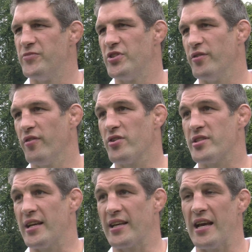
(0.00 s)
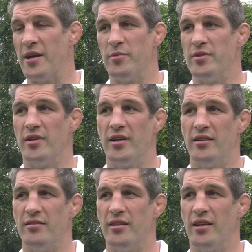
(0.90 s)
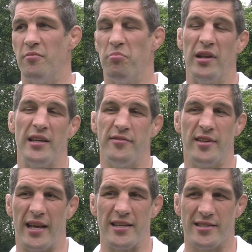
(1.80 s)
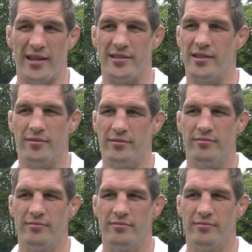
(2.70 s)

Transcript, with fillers: to have lost that game and, and, and believed at that stage that